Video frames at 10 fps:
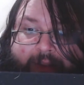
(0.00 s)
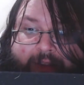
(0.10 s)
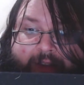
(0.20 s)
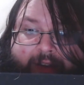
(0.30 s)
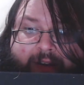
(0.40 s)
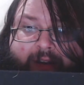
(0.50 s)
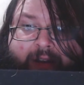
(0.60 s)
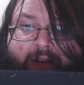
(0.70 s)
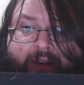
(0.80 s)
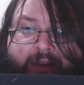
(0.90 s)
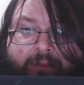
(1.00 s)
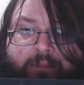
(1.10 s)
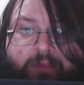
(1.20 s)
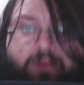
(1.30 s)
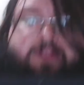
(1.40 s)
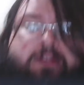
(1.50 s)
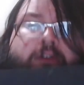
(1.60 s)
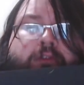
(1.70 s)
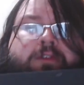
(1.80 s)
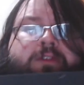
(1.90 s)
there? This
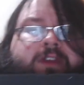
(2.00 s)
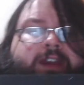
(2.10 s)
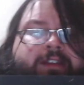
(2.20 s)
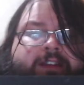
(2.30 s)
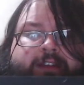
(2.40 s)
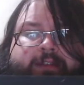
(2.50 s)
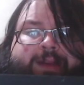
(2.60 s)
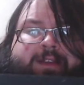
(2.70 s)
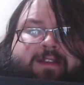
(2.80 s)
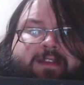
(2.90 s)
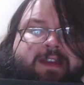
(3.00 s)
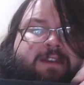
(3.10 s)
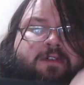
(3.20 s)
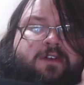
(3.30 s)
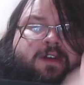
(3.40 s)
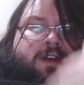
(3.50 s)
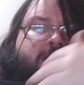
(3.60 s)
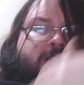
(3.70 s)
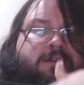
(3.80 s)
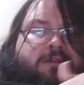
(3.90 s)
whole section is basically, think of a
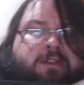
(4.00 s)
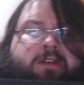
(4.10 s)
grid of